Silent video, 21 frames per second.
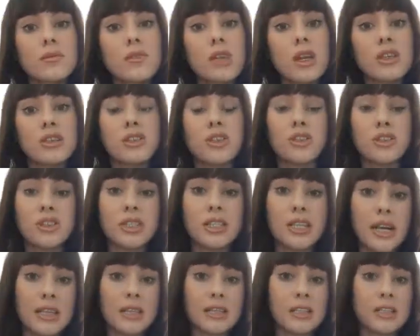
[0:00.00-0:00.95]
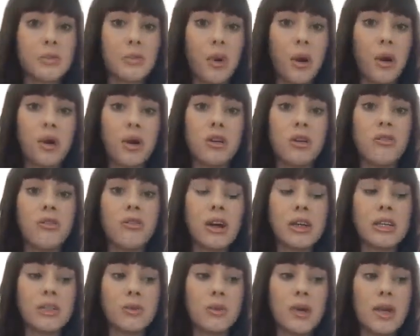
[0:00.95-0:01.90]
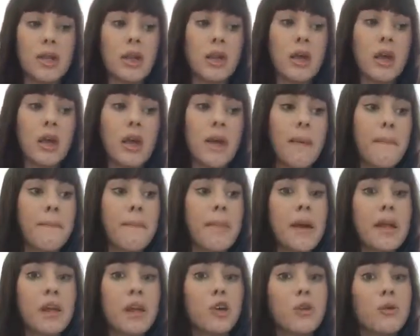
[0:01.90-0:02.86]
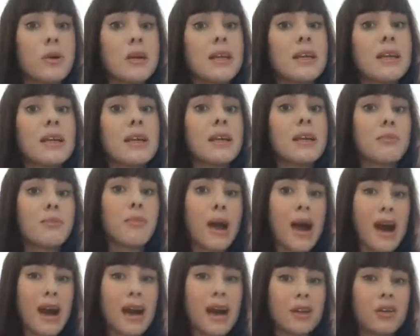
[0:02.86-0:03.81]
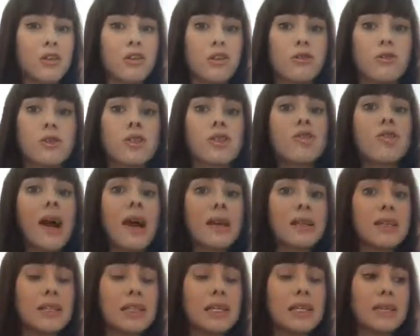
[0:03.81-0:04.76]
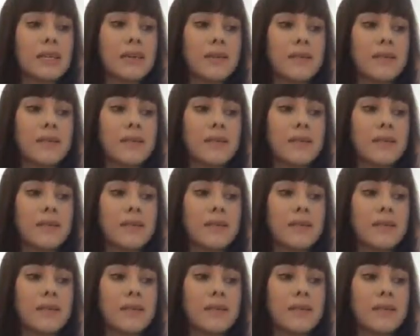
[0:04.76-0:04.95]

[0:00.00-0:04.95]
And so she tends to polarize with men who are leaning back or retracting.